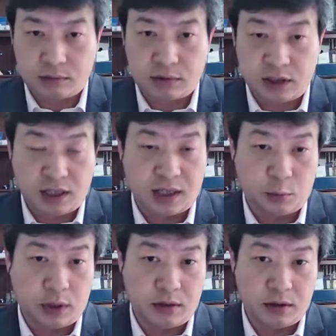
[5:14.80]
decide
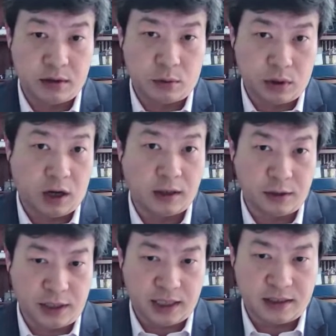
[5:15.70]
whether or not
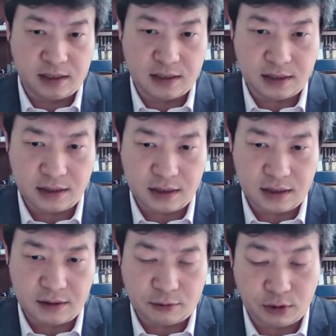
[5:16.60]
you need it
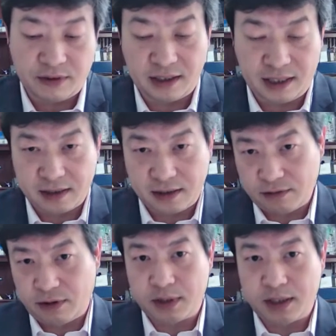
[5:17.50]
foreign filing license
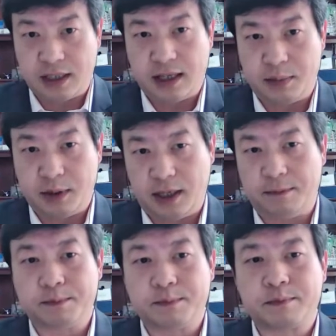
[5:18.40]
from
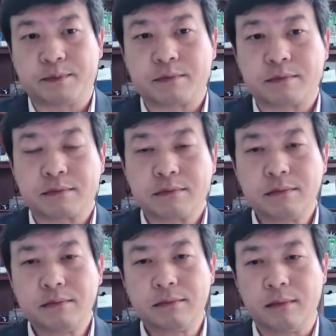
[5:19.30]
CNIPA.
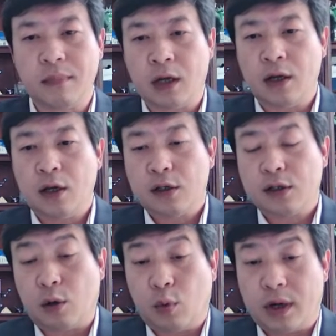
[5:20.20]

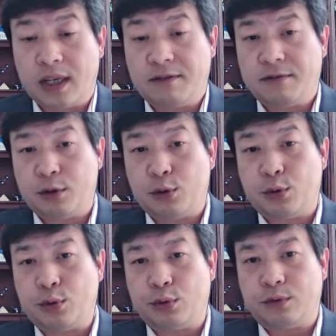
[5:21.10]
So what if
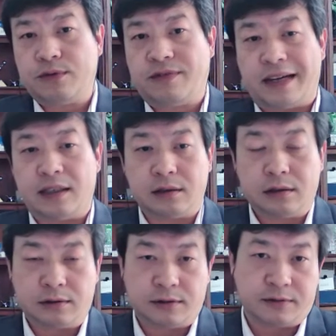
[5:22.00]
you fail
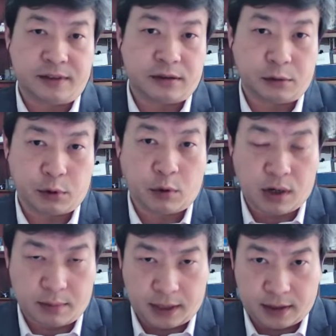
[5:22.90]
to fulfill the
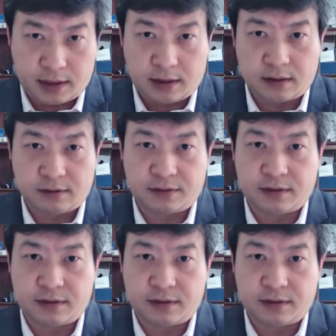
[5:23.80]
requirement of